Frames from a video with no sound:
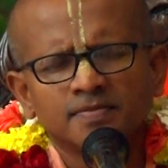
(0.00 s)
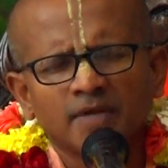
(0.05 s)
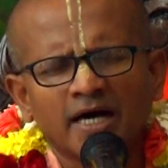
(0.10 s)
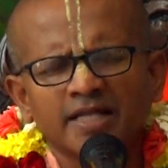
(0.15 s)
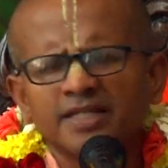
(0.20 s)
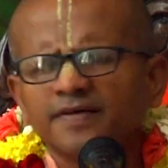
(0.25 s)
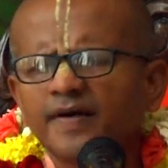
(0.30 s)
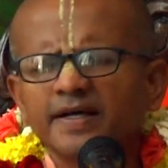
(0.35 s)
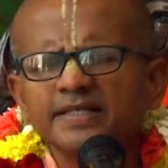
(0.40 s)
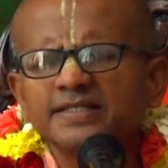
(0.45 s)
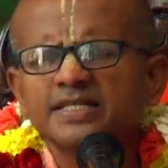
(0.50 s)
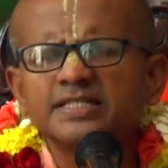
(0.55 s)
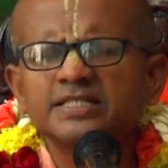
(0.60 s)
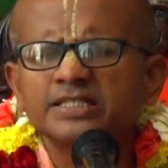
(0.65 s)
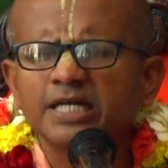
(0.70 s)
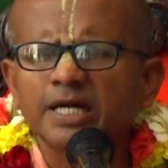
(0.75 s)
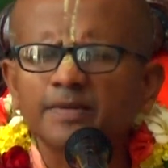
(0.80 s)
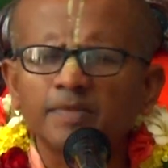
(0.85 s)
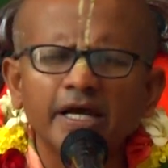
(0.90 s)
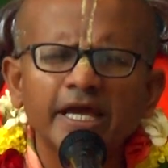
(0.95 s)
Otherwise, it's
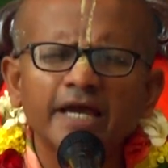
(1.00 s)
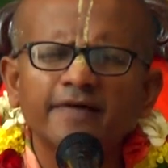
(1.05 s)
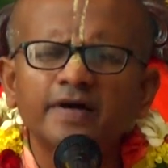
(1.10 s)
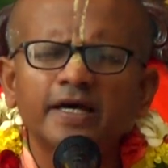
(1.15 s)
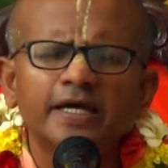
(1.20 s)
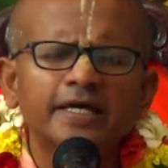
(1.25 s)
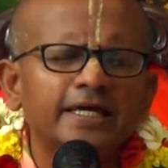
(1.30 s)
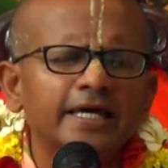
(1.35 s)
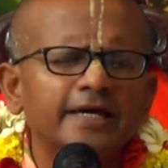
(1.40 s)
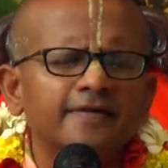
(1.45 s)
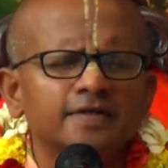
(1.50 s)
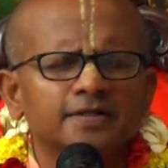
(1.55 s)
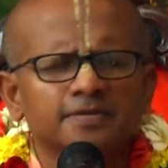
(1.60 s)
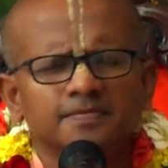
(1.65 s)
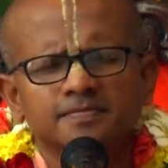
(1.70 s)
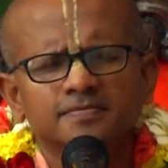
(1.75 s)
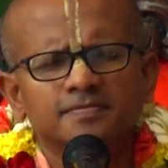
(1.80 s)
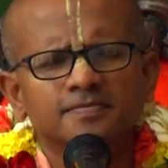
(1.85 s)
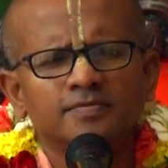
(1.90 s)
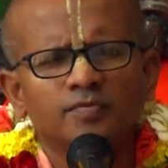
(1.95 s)
Shramayeva hi kevalam.
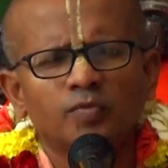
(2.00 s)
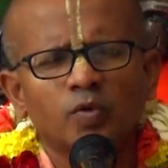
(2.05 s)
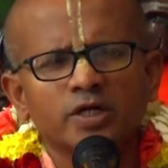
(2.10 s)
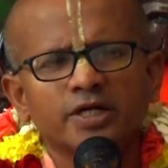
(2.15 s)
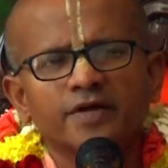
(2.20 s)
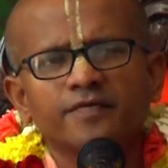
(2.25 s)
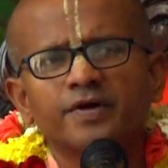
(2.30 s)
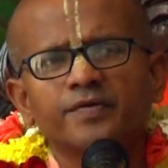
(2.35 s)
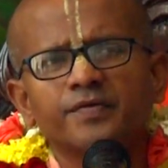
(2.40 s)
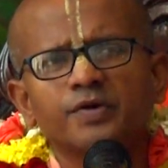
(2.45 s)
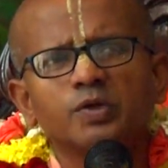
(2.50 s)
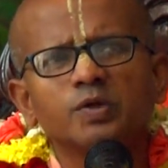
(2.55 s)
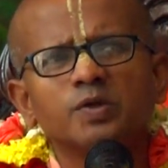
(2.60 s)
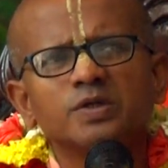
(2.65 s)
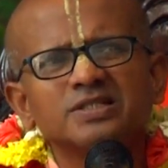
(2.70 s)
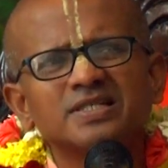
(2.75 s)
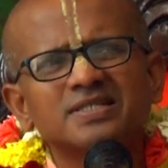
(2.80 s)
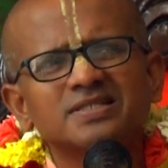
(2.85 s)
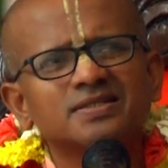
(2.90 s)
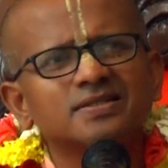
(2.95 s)
Whatever we do
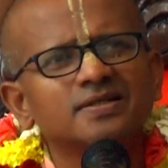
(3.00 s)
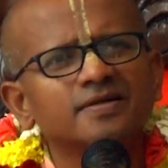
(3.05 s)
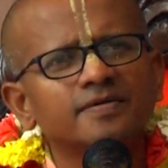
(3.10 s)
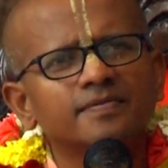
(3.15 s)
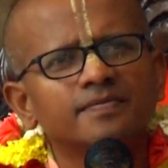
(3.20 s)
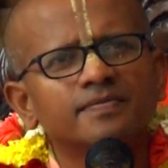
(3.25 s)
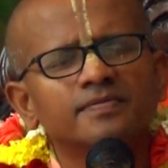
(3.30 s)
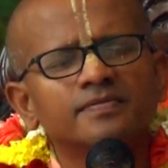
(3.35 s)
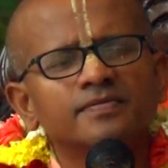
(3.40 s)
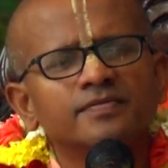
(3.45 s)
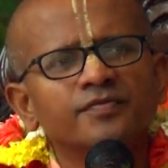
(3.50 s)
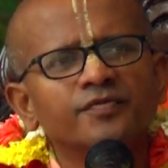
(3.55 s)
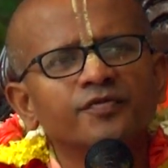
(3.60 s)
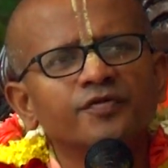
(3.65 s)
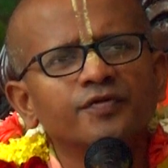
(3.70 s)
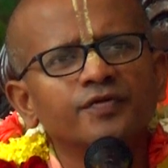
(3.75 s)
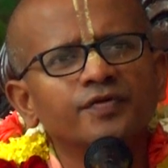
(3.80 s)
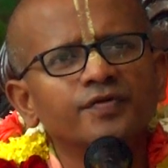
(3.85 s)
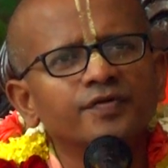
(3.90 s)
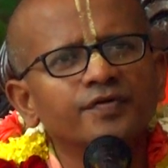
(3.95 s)
is just a,
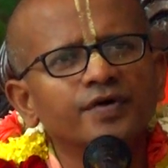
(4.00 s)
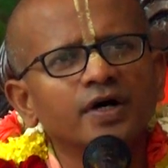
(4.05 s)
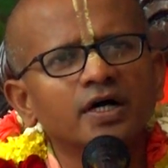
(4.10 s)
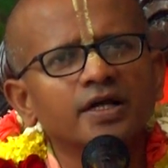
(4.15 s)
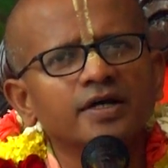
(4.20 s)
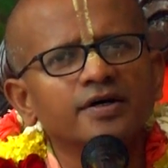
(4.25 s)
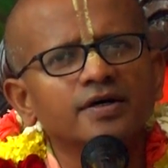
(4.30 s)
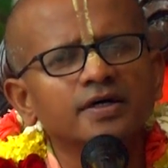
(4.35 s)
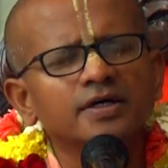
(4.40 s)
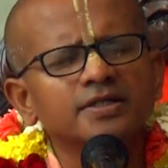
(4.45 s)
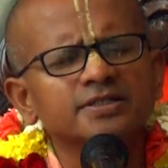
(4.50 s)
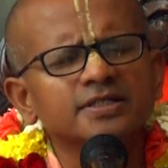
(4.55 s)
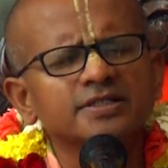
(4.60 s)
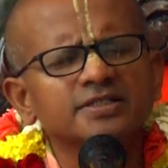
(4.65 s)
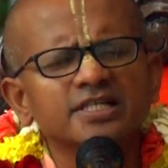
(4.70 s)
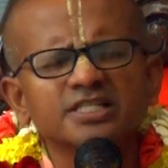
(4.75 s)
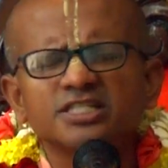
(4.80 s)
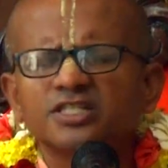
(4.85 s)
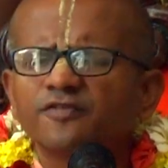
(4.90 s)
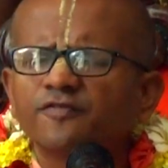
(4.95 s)
uh, is a,
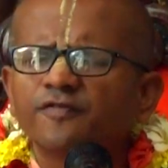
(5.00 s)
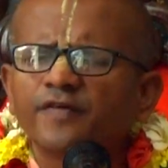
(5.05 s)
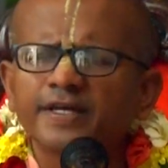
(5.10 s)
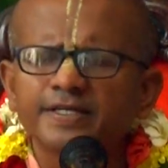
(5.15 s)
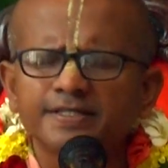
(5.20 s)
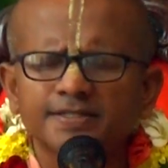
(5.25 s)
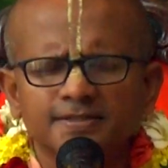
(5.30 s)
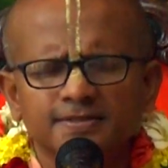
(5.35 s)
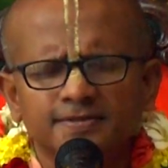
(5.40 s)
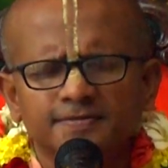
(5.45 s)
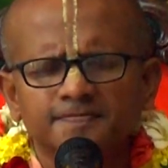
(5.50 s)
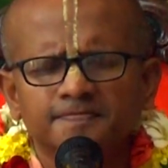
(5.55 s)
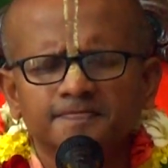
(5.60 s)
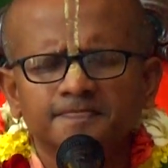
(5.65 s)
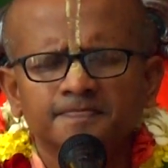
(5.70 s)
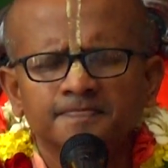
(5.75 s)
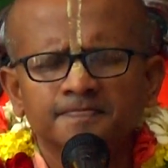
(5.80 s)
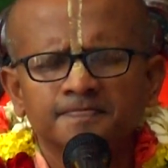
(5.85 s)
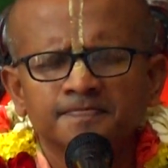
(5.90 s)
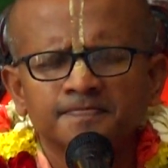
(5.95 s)
just a waste.
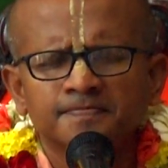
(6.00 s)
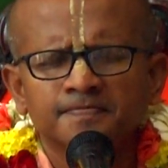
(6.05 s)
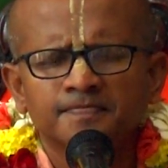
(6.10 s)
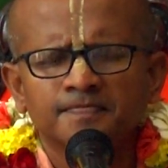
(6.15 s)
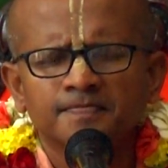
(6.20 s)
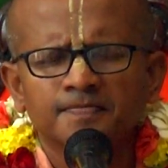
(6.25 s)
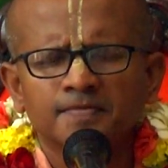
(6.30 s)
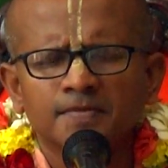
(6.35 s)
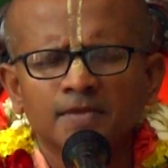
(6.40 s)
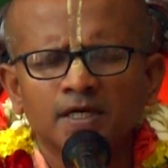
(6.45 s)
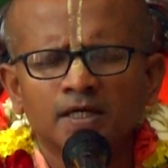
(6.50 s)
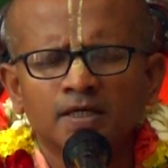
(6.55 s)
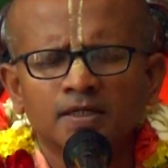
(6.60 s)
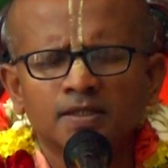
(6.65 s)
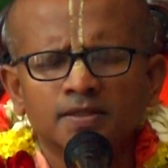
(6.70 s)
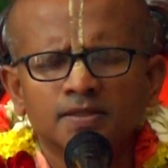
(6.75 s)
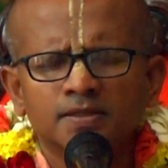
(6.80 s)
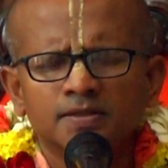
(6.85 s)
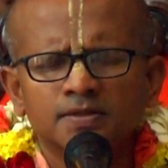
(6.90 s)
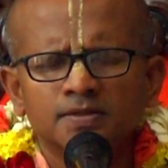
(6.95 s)

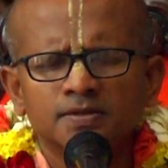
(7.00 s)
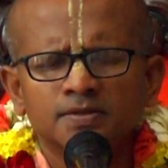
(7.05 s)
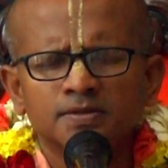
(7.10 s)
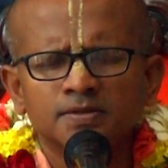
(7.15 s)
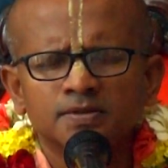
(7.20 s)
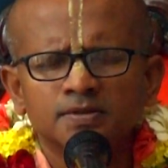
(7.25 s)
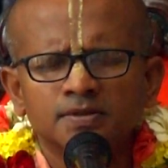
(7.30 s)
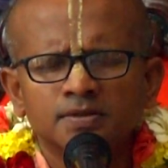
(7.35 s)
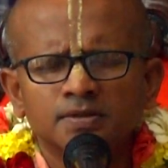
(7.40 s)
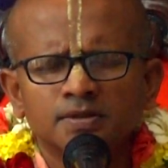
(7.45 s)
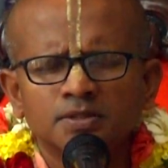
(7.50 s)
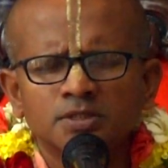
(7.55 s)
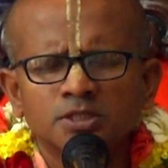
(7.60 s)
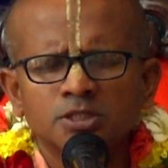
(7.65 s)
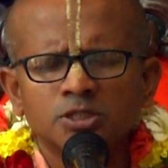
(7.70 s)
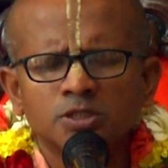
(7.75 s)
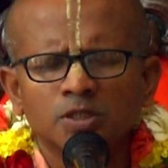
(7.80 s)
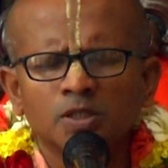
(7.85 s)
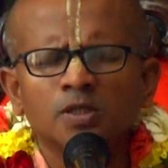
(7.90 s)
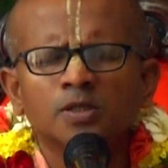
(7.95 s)
Uh,
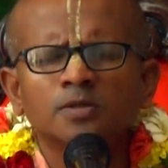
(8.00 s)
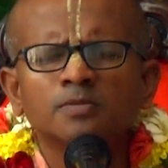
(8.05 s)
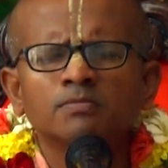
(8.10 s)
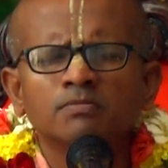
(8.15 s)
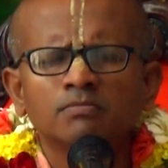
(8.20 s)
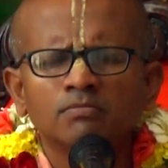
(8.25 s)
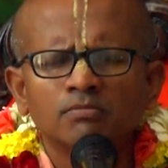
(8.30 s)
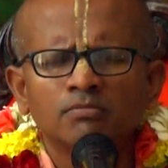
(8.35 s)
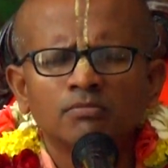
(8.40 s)
so,